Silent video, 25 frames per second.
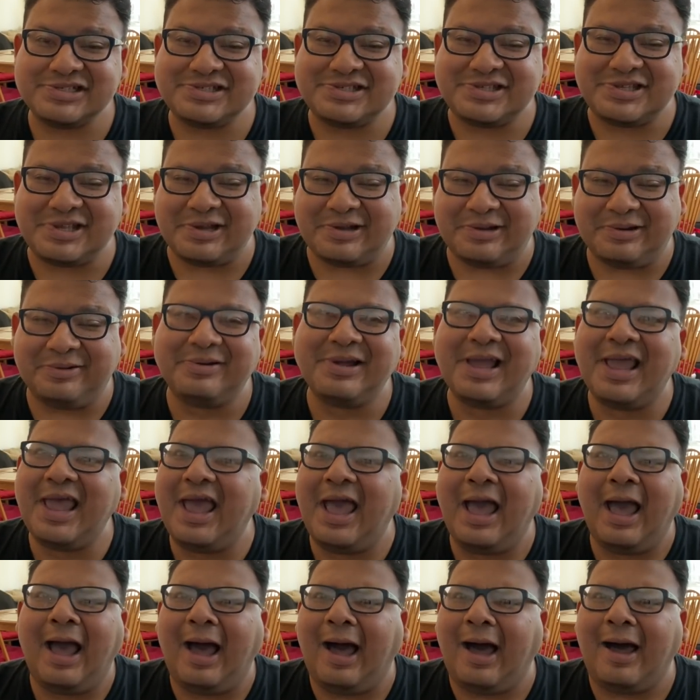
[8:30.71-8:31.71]
So
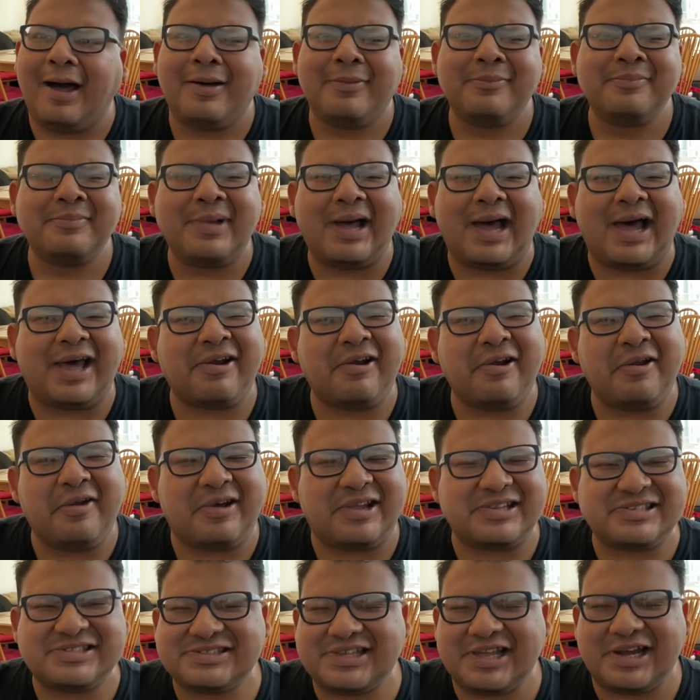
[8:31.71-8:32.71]
I don't know,
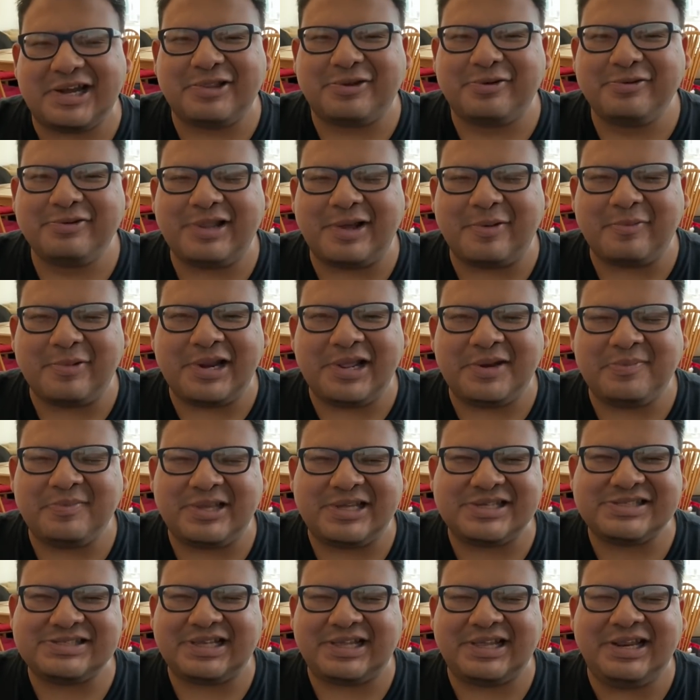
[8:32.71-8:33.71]
I just kind of threw that one in
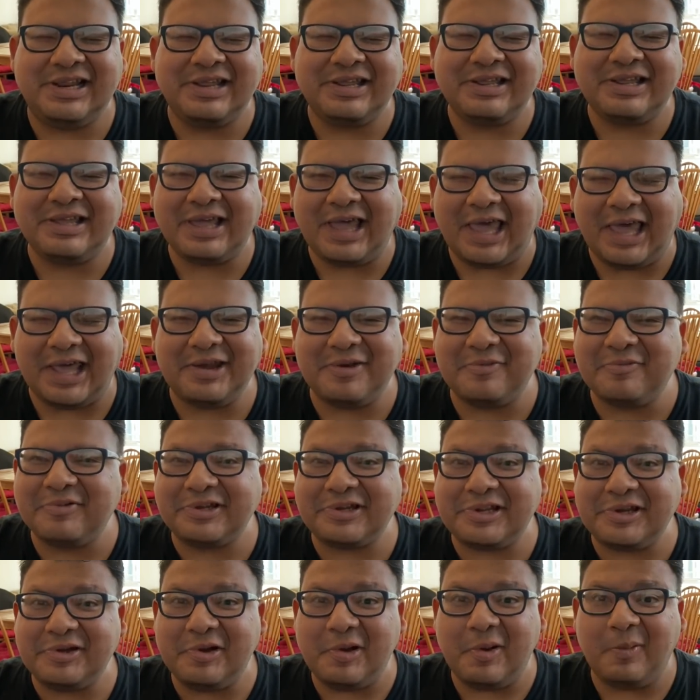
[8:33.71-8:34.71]
because I didn't
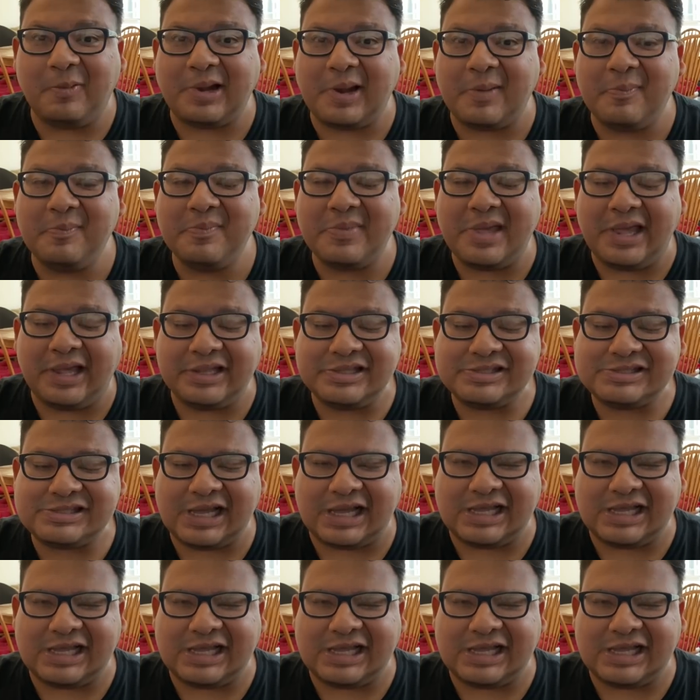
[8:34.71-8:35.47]
really know what it meant.